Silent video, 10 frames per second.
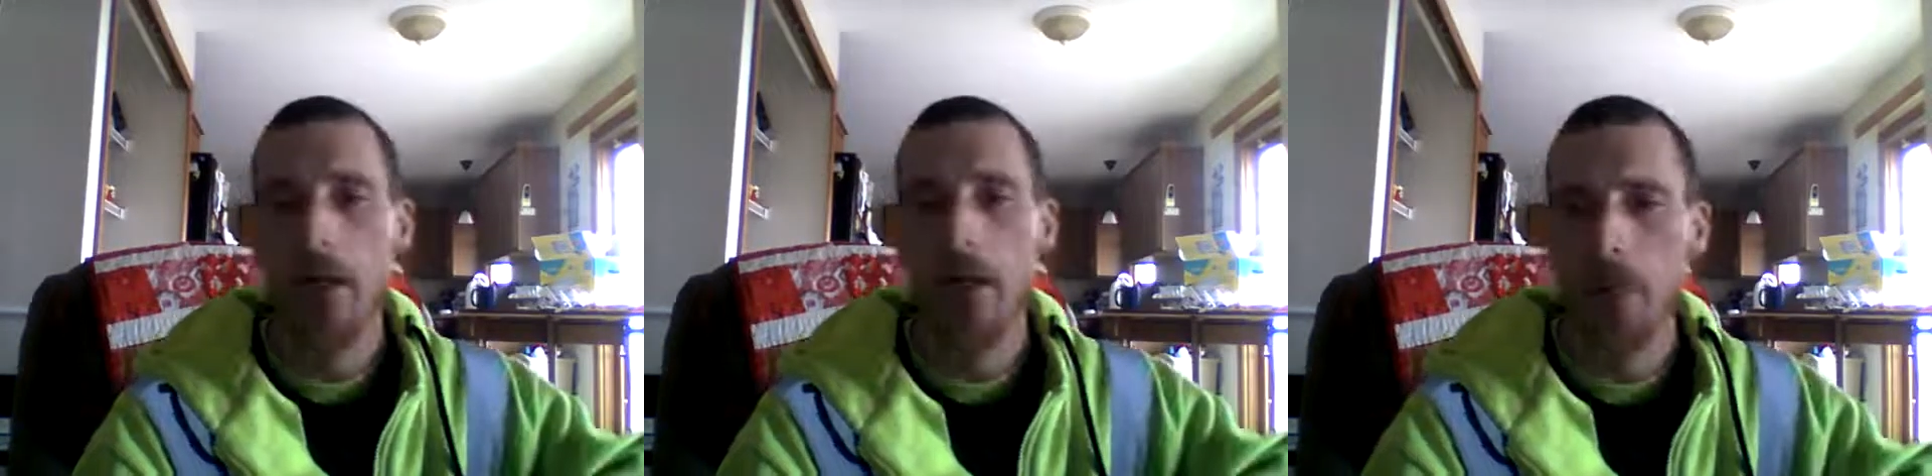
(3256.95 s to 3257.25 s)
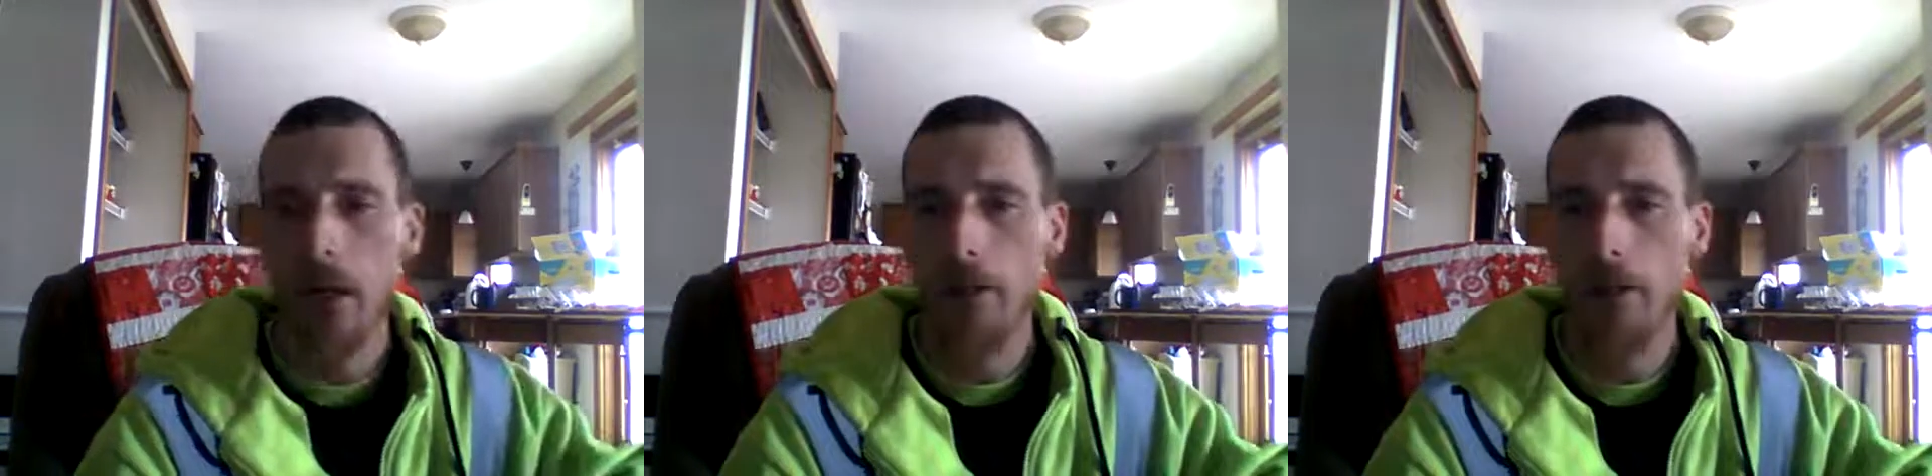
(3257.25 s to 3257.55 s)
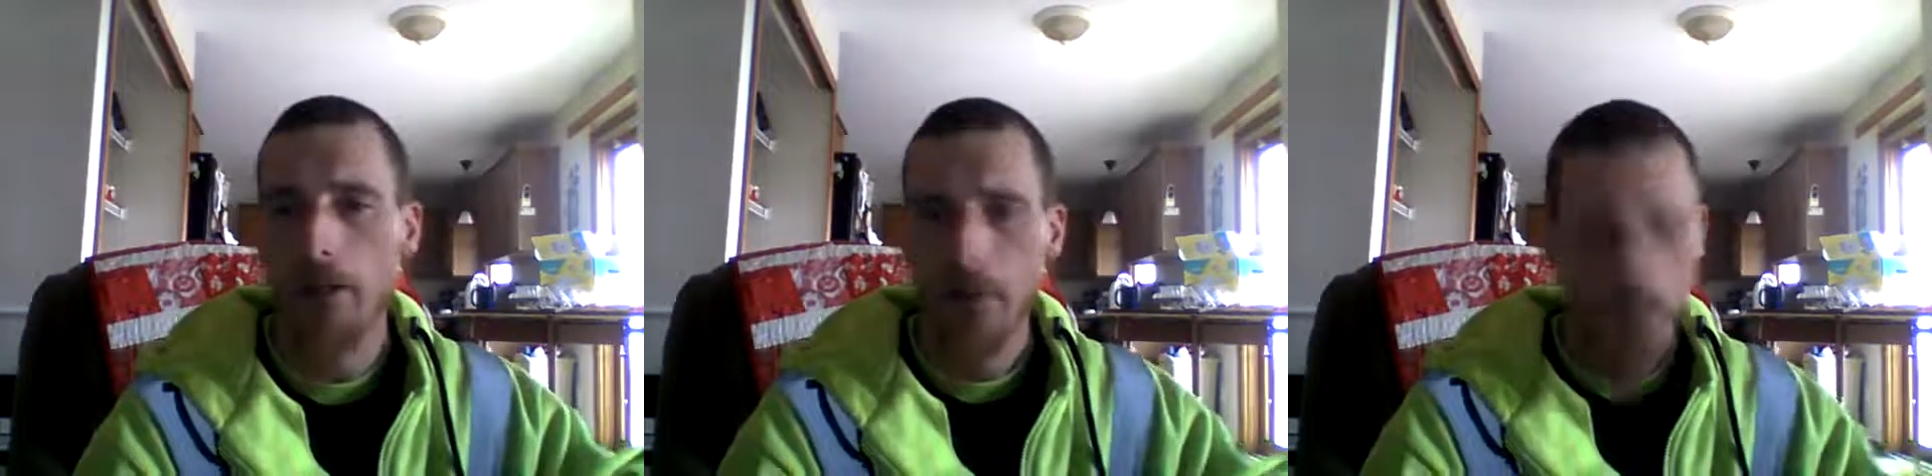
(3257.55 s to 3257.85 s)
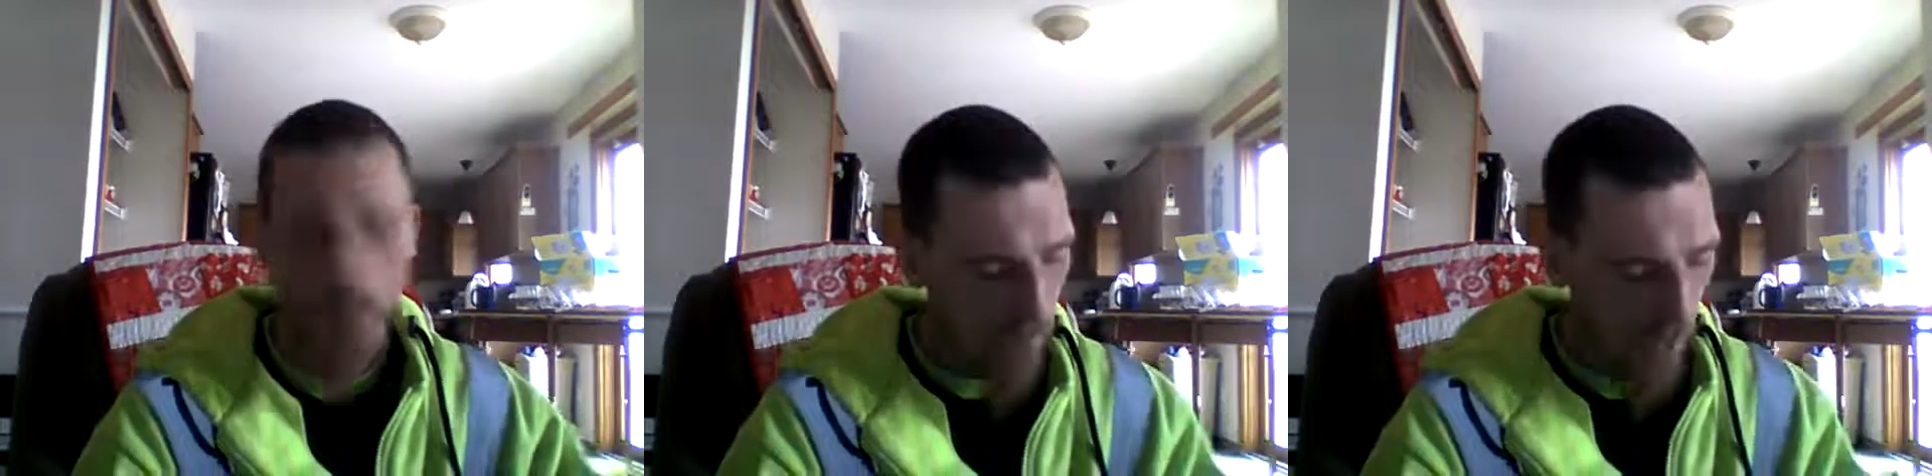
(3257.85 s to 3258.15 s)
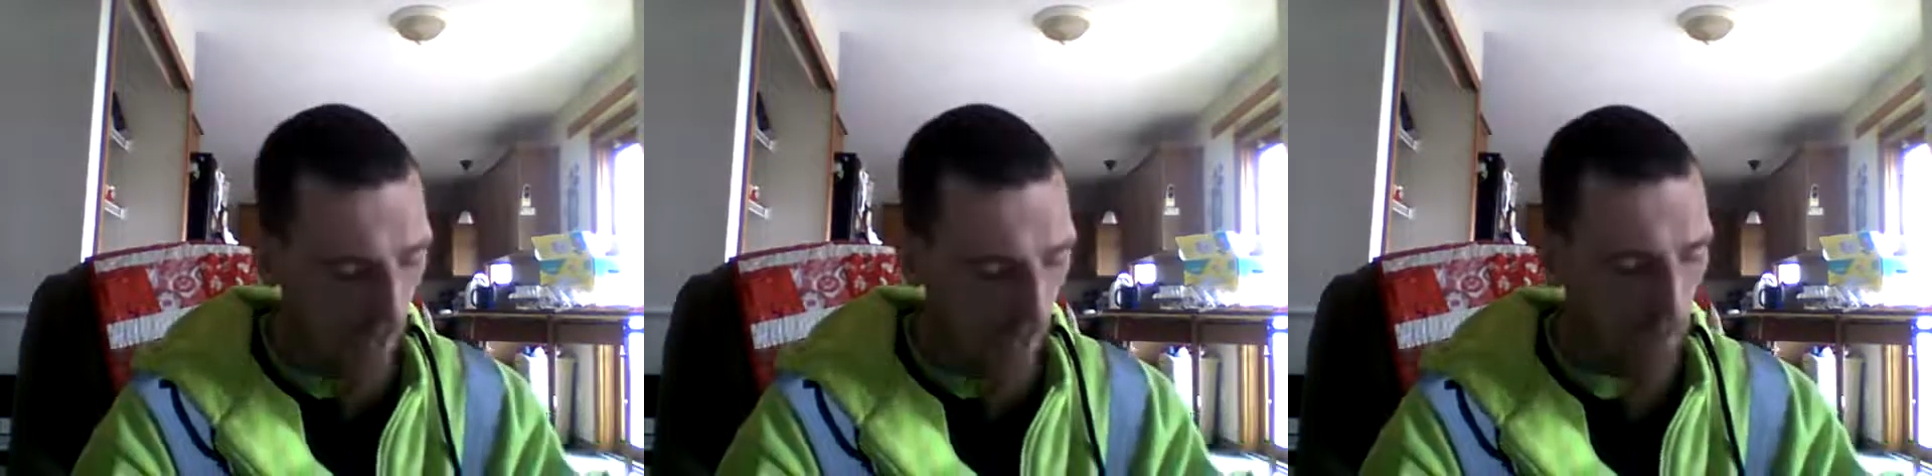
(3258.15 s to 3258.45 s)
I could probably
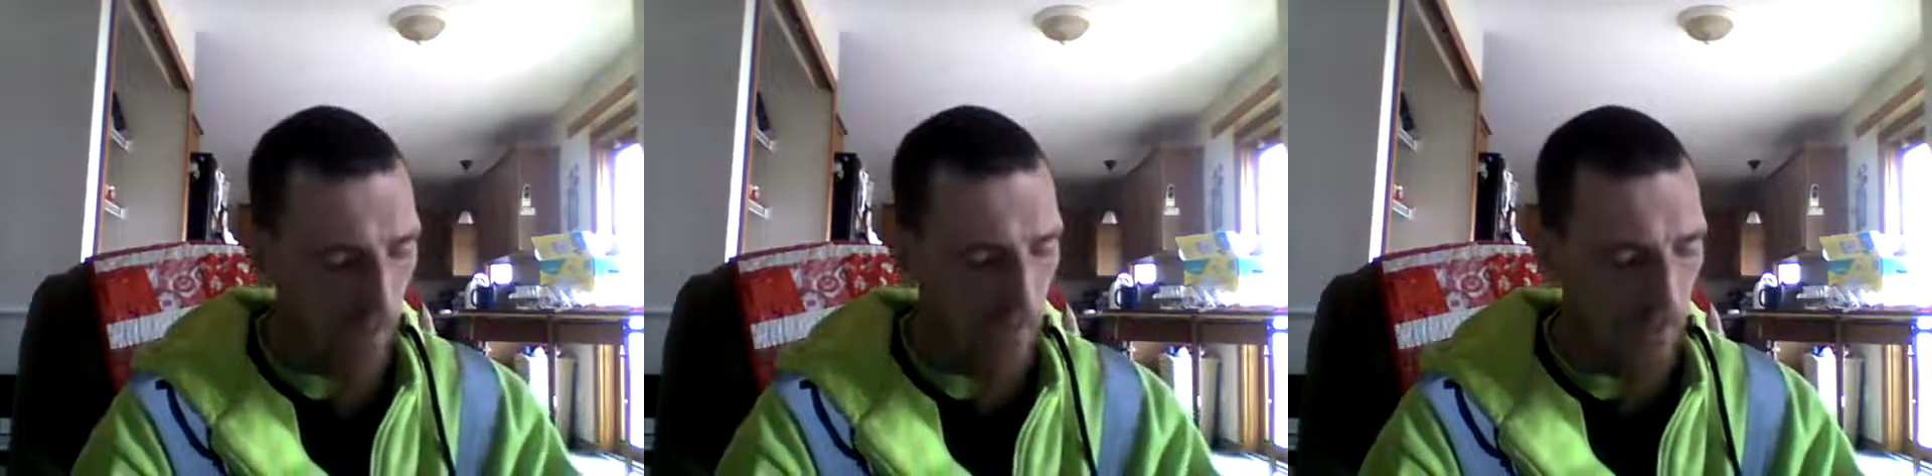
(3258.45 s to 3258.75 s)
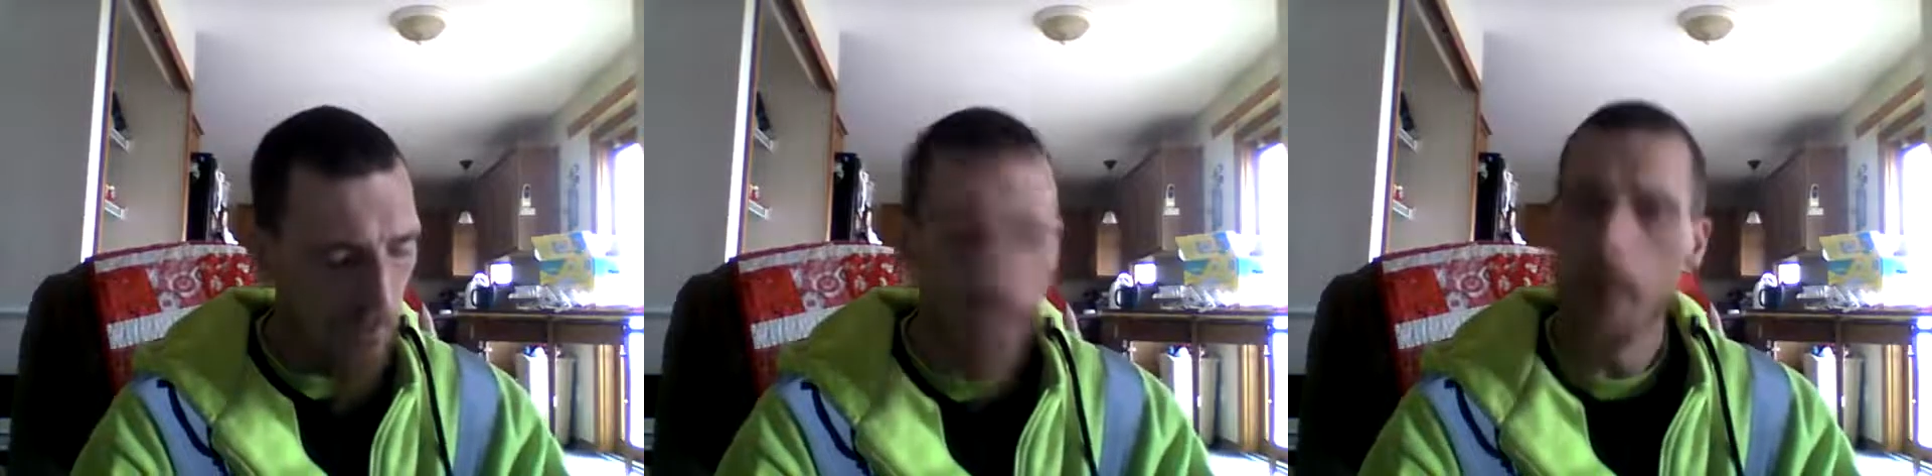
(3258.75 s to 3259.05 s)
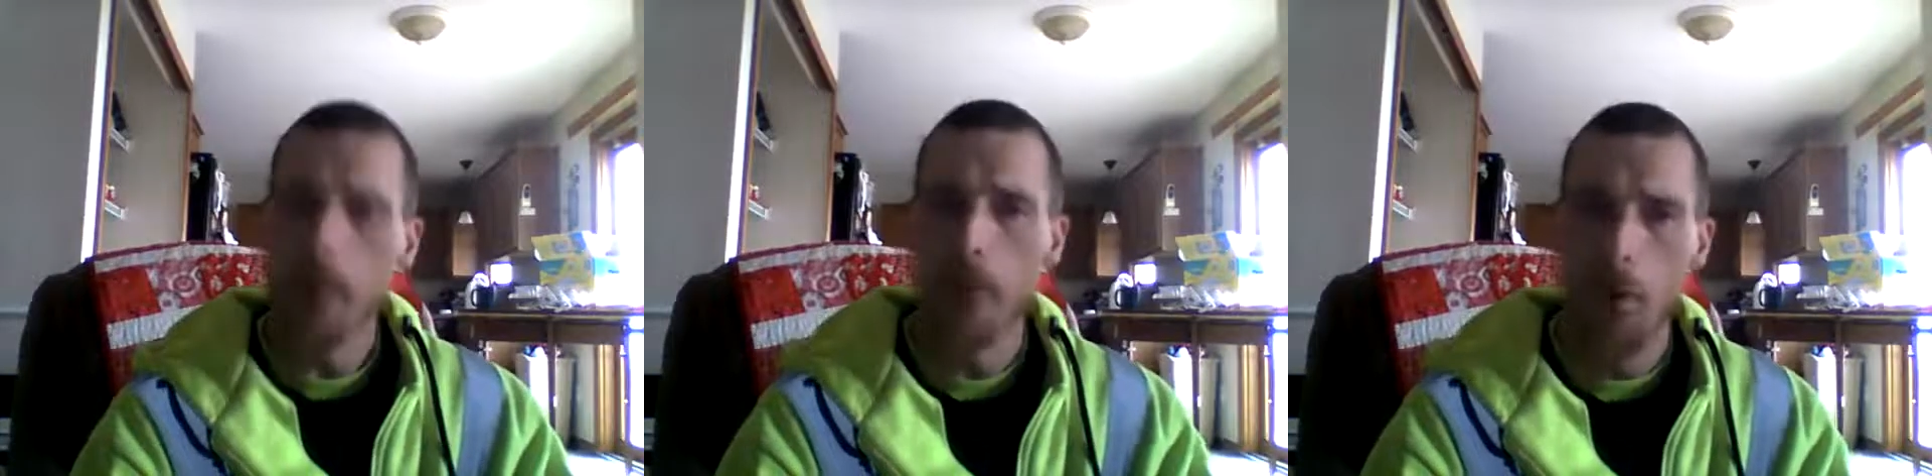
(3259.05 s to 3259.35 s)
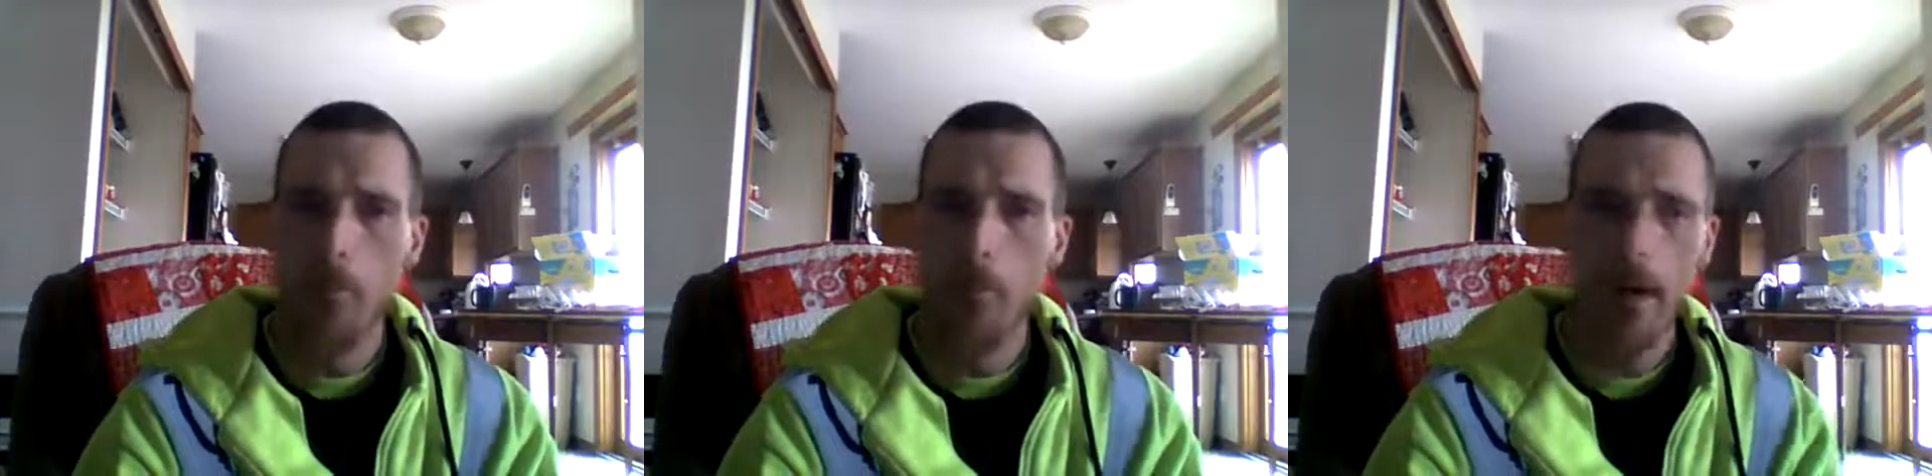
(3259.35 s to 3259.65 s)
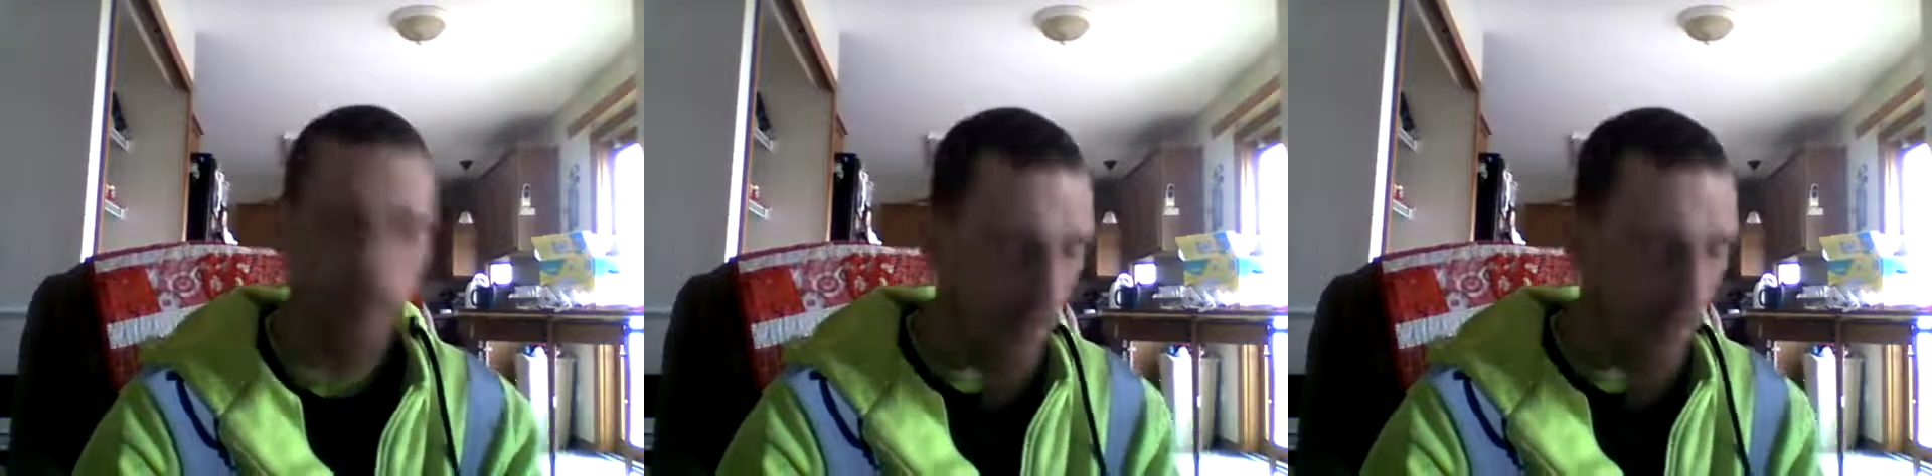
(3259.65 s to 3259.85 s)
create a PO box.